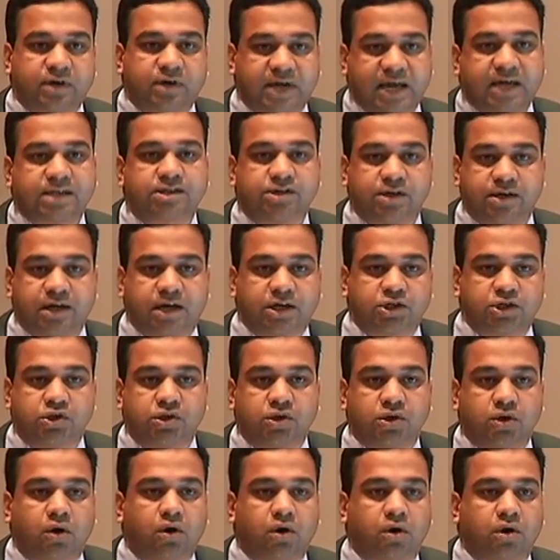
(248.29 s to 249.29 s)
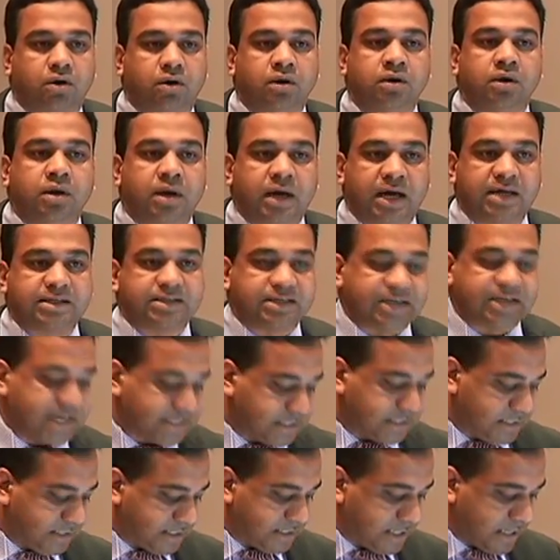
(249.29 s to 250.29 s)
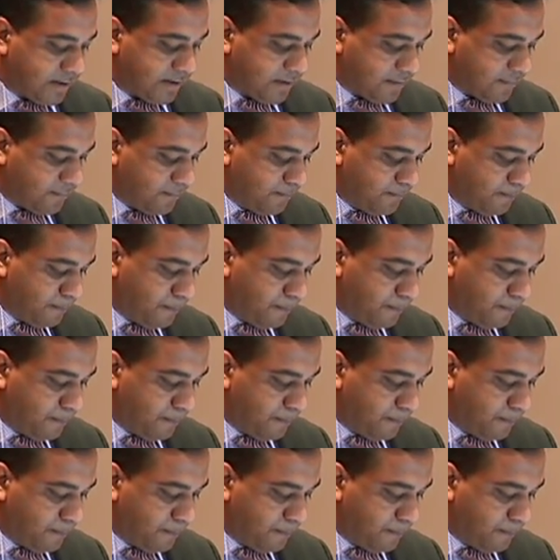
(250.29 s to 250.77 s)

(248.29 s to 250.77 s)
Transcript: tax deduction or as a tax incentive.